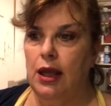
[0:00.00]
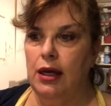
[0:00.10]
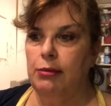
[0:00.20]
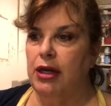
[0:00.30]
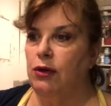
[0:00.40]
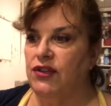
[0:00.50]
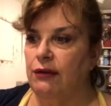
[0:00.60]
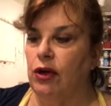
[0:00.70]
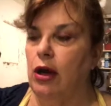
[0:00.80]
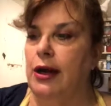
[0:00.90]
Anybody who's
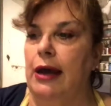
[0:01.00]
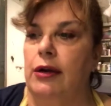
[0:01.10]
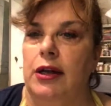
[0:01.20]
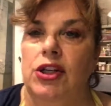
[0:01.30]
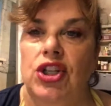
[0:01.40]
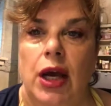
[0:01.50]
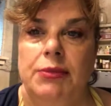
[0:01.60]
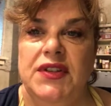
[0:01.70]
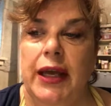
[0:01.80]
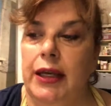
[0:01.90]
ever gone out on a
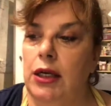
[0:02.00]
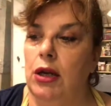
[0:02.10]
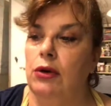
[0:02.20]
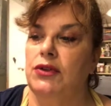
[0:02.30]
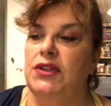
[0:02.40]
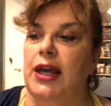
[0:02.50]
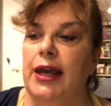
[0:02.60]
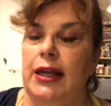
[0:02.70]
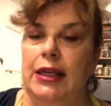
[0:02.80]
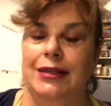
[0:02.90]
job site knows
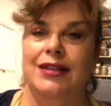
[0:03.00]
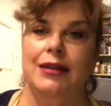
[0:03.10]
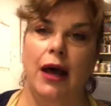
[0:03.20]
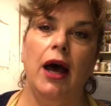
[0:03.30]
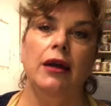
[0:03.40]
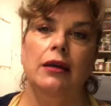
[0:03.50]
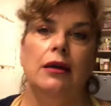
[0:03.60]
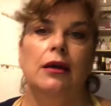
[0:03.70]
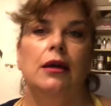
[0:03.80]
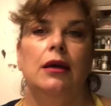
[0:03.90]
that it's not
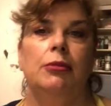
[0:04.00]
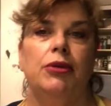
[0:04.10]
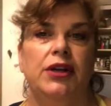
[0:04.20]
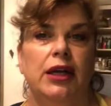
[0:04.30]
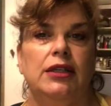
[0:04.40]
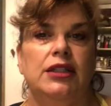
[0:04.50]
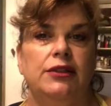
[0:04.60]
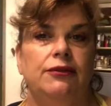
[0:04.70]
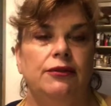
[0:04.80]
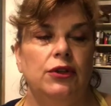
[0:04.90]

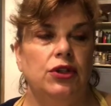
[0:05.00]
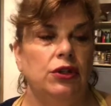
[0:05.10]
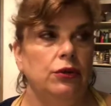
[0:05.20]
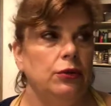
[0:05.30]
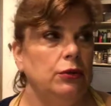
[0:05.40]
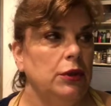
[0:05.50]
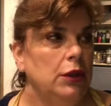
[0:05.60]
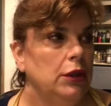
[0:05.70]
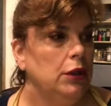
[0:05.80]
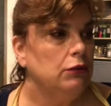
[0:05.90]
productive to
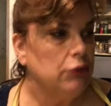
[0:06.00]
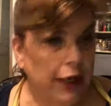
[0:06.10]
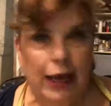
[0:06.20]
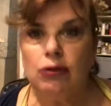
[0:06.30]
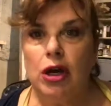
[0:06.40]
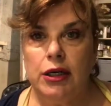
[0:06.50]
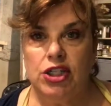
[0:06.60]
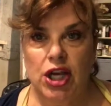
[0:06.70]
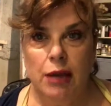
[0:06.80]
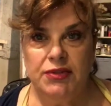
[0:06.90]
run out on a
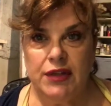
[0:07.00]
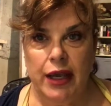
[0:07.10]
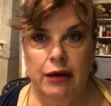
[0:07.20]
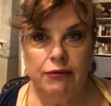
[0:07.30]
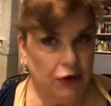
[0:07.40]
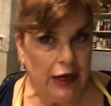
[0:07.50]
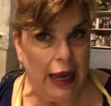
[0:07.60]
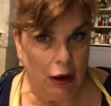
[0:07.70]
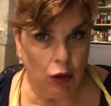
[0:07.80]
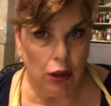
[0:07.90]
job site for an
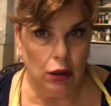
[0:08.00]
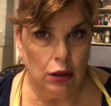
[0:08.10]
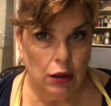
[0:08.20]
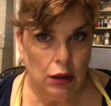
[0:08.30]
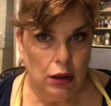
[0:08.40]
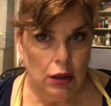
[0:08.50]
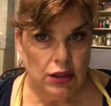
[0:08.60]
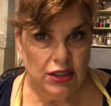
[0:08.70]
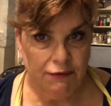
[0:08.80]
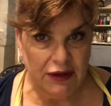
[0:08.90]
hour
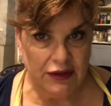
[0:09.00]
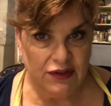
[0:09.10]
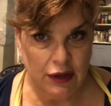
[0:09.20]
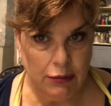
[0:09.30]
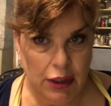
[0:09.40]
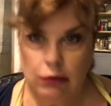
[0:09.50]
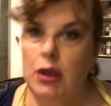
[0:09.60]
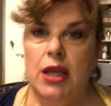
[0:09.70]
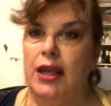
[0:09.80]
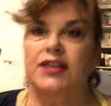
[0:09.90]
to fix some, you know,
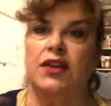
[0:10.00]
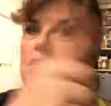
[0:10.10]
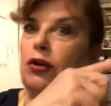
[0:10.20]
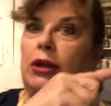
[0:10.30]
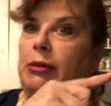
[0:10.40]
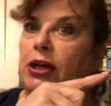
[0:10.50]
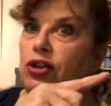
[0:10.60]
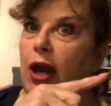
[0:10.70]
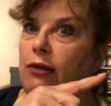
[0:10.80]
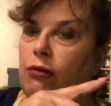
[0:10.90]
it's a 30-minute
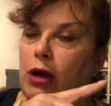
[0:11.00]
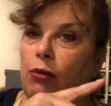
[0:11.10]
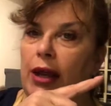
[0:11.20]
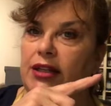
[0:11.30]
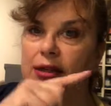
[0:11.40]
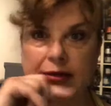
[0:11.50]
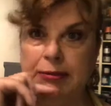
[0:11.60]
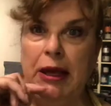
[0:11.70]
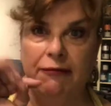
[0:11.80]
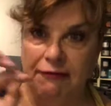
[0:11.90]
drive one way, to
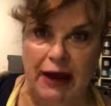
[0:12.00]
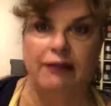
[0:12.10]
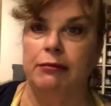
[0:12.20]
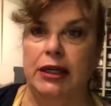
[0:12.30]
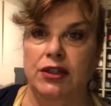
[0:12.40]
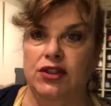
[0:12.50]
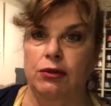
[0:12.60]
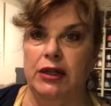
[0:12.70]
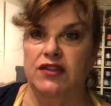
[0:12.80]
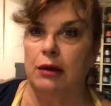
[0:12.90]
spend 5 minutes
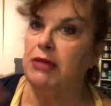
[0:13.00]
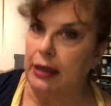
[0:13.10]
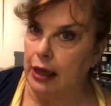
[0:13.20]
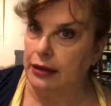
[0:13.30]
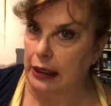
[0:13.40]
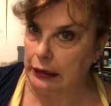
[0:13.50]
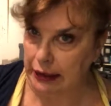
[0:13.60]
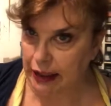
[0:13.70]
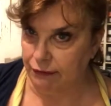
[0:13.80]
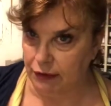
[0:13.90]
doing something and then
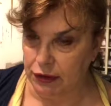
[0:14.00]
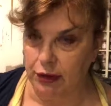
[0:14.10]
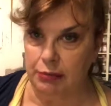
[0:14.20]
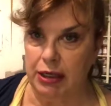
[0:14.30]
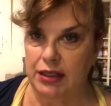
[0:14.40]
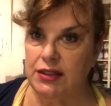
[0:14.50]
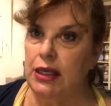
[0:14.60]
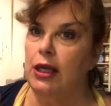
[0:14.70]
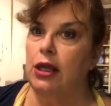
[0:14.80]
leave for 30 minutes.